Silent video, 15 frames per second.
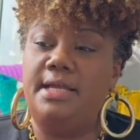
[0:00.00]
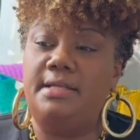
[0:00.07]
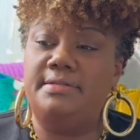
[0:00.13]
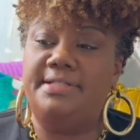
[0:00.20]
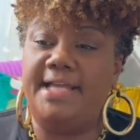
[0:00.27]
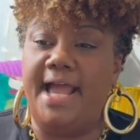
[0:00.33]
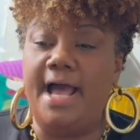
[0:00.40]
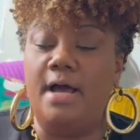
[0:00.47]

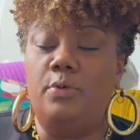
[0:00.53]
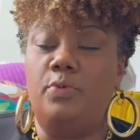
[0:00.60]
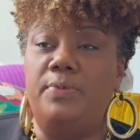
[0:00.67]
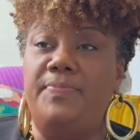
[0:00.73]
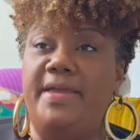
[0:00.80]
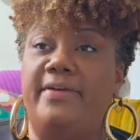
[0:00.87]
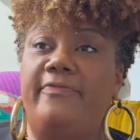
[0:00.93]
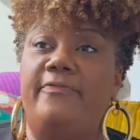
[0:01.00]
down would
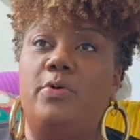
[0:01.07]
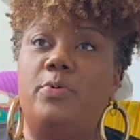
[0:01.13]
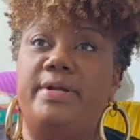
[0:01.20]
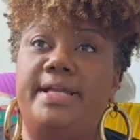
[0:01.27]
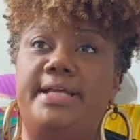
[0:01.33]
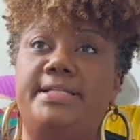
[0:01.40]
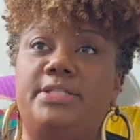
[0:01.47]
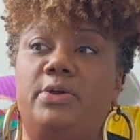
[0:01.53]
be a
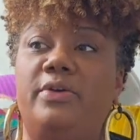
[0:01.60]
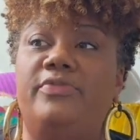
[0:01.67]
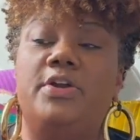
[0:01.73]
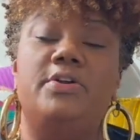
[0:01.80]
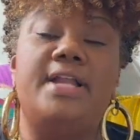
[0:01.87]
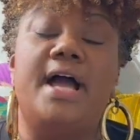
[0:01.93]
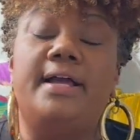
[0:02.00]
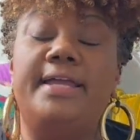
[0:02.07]
40. So if you're
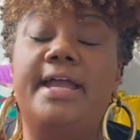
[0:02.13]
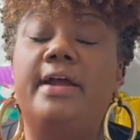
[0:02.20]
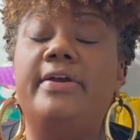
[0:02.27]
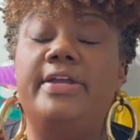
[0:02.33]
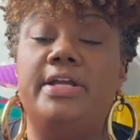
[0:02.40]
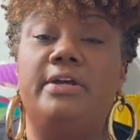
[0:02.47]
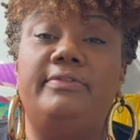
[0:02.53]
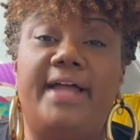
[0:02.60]
not carrying
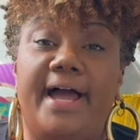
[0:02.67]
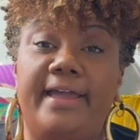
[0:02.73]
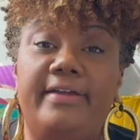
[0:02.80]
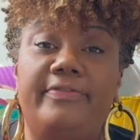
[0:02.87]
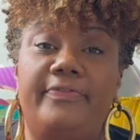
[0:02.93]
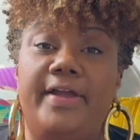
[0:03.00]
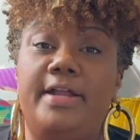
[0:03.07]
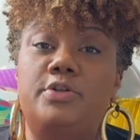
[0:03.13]
your life
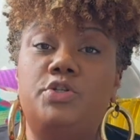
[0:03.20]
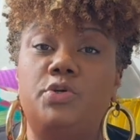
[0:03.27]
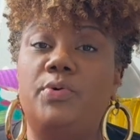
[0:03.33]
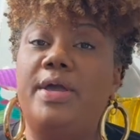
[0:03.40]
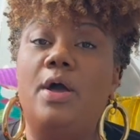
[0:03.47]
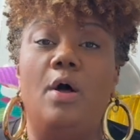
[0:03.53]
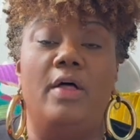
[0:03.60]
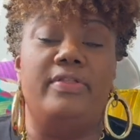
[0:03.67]
and
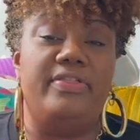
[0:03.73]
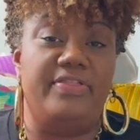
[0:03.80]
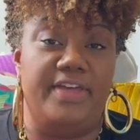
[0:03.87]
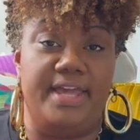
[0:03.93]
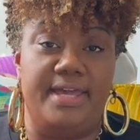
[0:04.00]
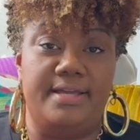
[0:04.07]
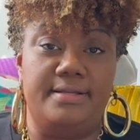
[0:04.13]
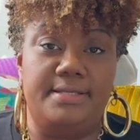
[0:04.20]
doing all the
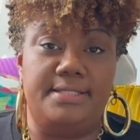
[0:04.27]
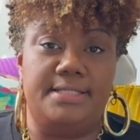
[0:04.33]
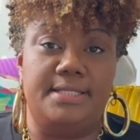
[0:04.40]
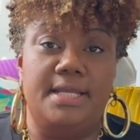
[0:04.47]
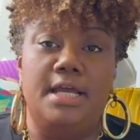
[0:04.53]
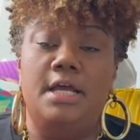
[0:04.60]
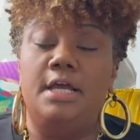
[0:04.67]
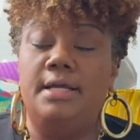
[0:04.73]
things,
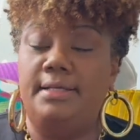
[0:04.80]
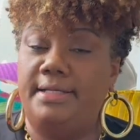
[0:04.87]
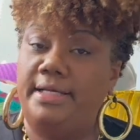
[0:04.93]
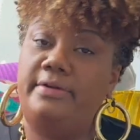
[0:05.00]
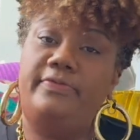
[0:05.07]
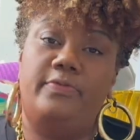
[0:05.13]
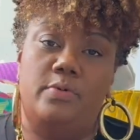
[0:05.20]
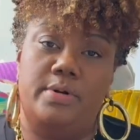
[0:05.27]
get
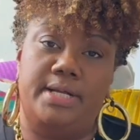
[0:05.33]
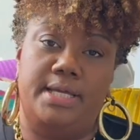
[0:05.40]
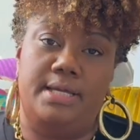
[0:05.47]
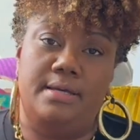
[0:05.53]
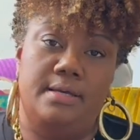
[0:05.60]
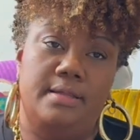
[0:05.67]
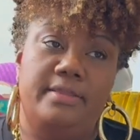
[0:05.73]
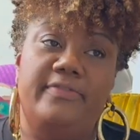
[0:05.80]
a 40.
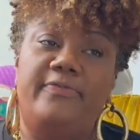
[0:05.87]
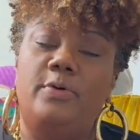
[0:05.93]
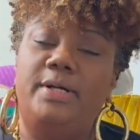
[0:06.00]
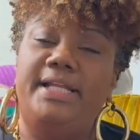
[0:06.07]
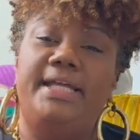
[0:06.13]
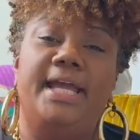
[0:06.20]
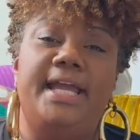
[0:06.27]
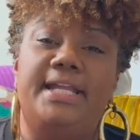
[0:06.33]
The
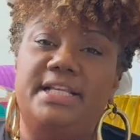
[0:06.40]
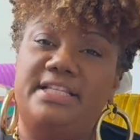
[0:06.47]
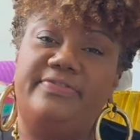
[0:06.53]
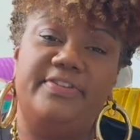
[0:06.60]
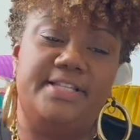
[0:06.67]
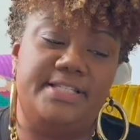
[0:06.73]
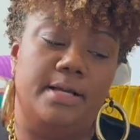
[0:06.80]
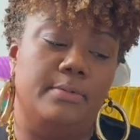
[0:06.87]
48 is
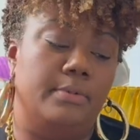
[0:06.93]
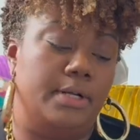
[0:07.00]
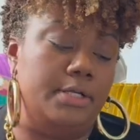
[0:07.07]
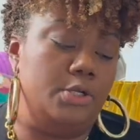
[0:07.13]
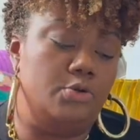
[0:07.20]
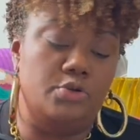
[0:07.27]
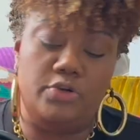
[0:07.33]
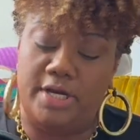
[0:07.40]
for someone
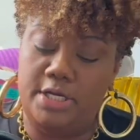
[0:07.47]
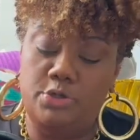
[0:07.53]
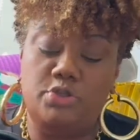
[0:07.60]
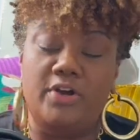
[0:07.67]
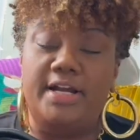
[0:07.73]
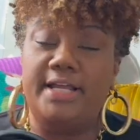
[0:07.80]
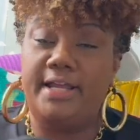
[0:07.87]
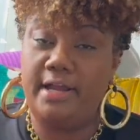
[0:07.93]
you
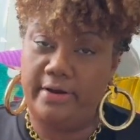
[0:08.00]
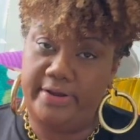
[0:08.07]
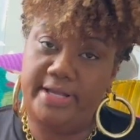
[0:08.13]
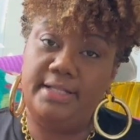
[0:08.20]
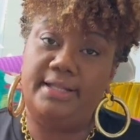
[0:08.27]
trying to carry your